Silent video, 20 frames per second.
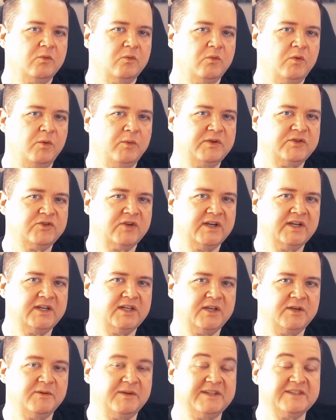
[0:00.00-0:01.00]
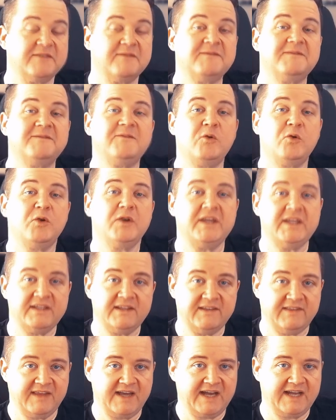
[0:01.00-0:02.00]
what we're trying to do is
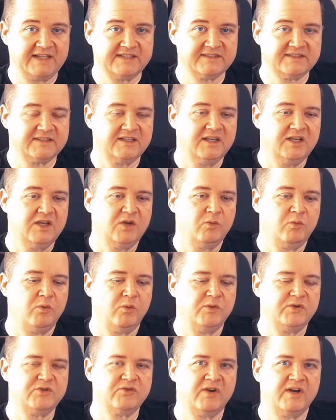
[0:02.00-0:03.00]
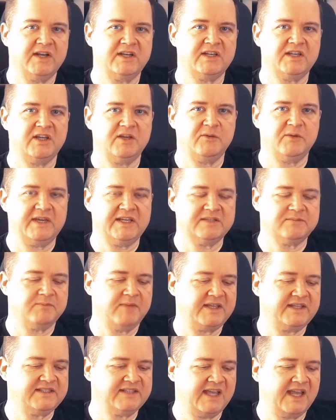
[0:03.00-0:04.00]
avoid that what we're trying to do is
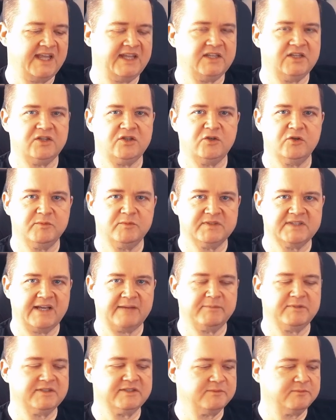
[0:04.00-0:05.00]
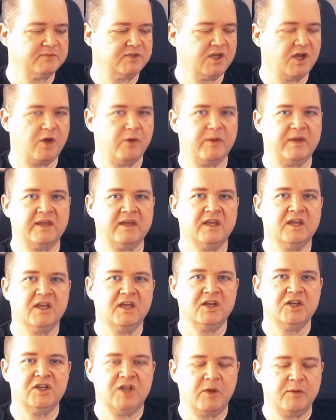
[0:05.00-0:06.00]
maintain your metabolism going,
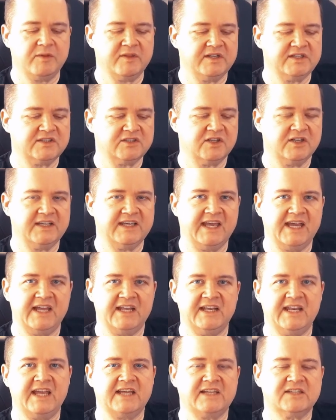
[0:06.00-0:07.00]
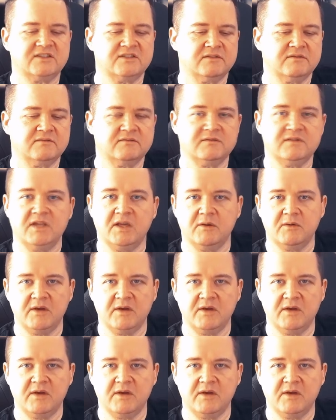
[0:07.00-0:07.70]
knowing that it's going to get a next you